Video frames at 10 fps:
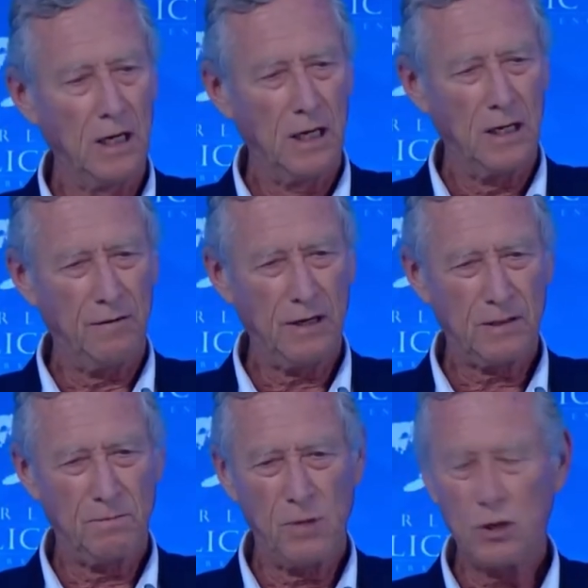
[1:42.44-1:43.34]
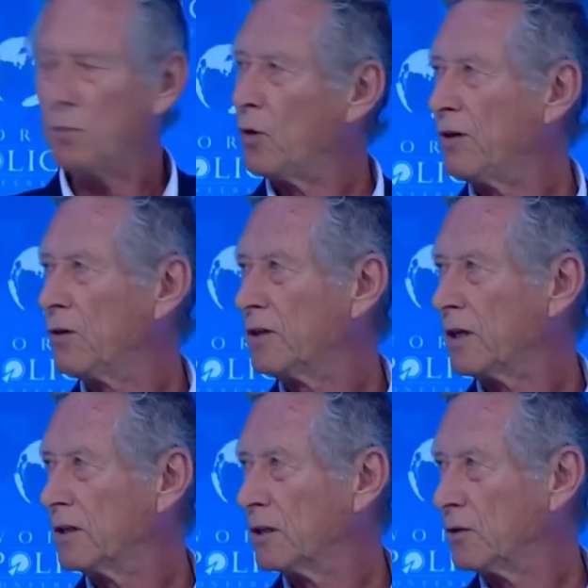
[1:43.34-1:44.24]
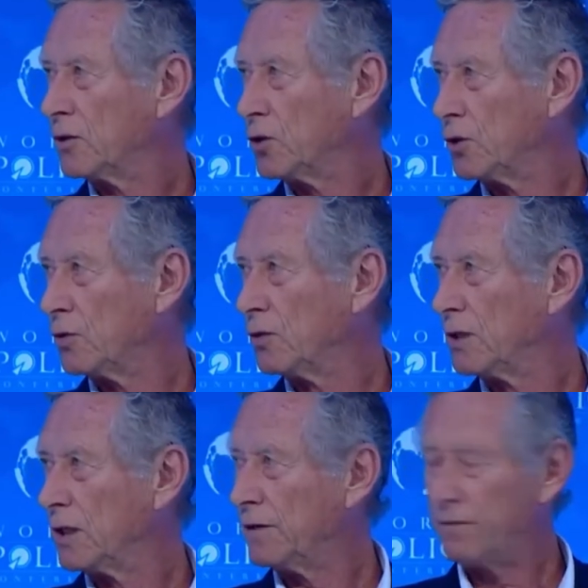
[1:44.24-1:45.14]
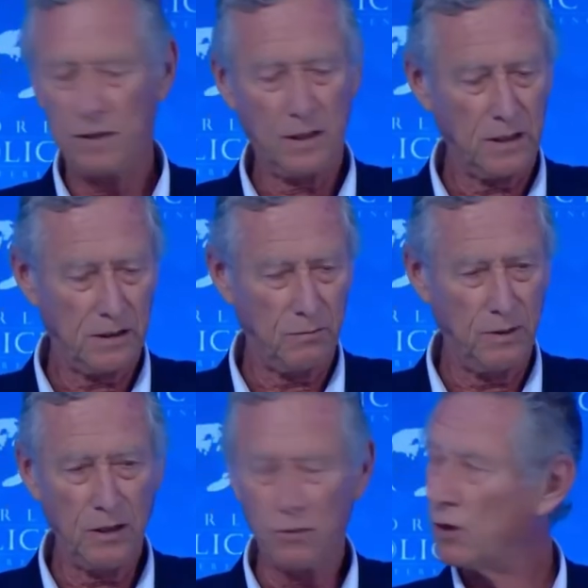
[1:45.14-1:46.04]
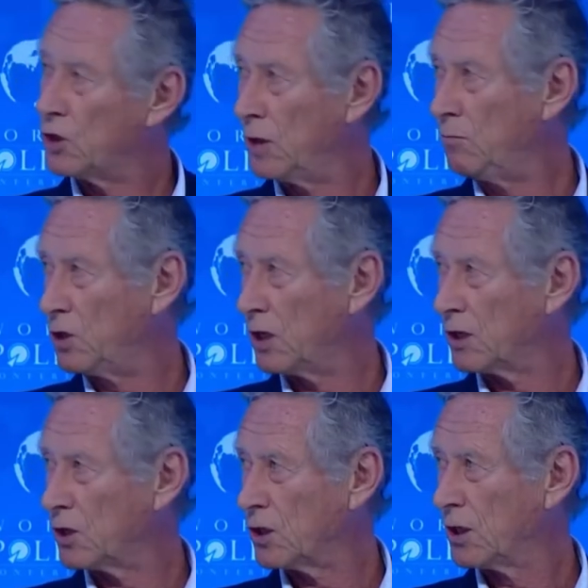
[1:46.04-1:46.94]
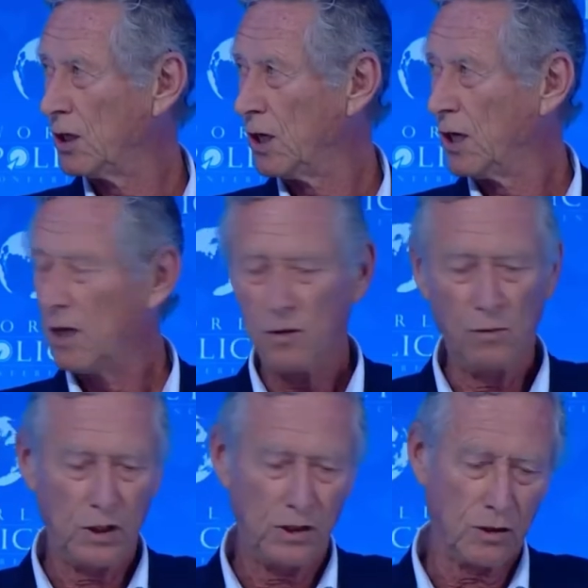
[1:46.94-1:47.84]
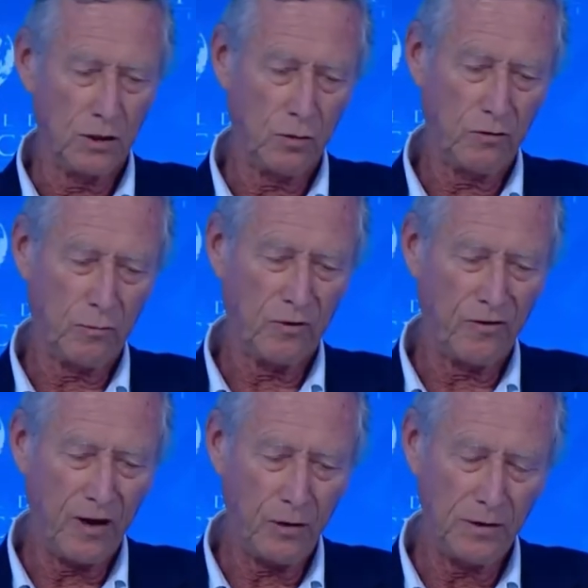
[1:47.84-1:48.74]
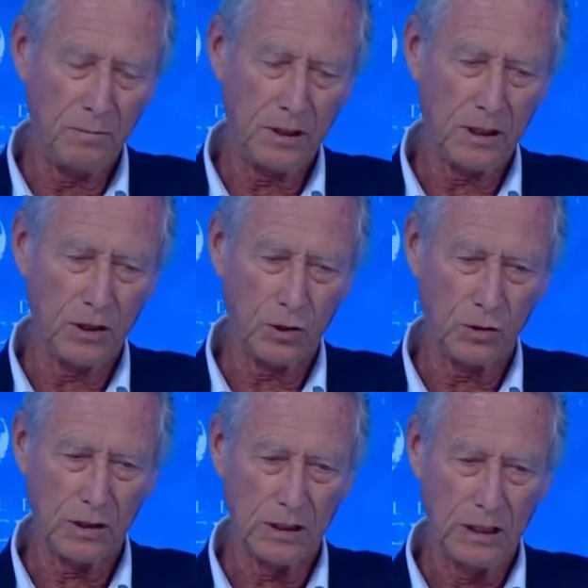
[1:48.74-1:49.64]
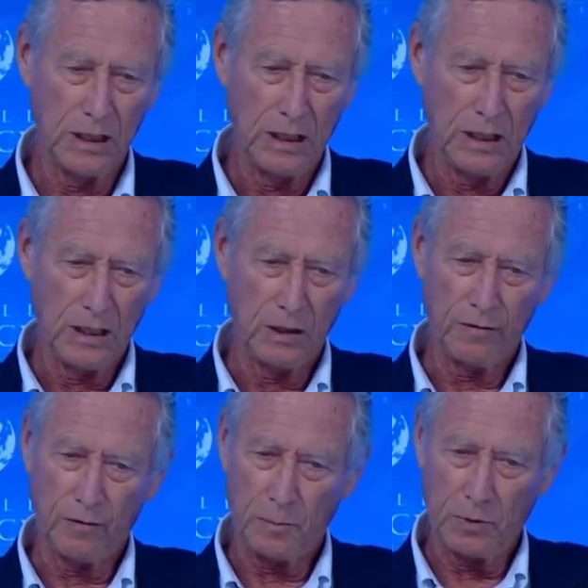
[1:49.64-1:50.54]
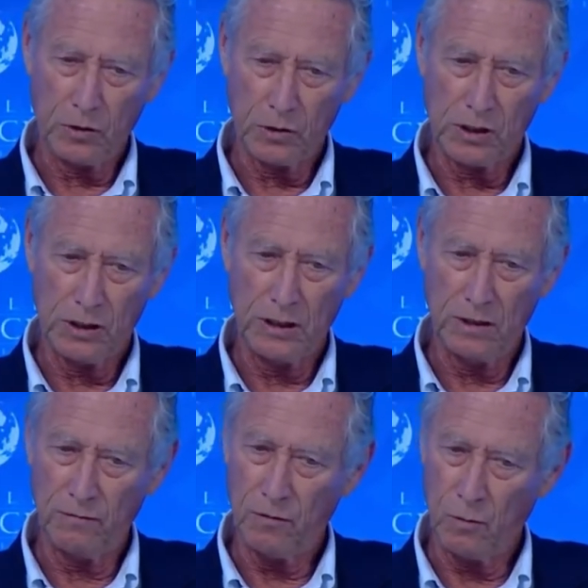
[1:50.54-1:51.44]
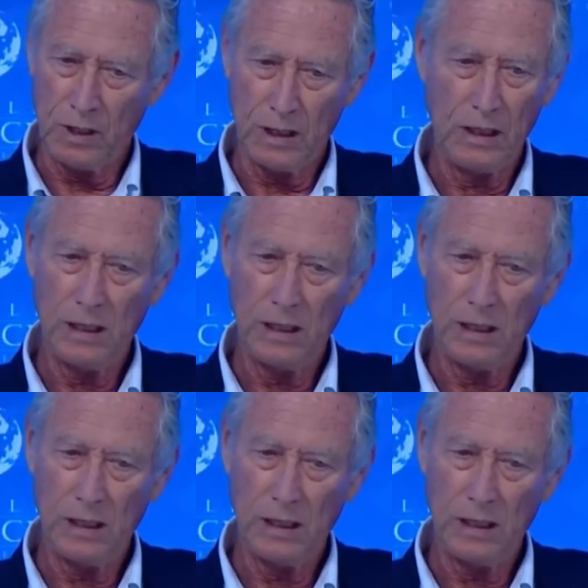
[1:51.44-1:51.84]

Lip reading: Now, that's much more than a technical issue. I think it's really a regime change, which is going to have profound implications for policy and the way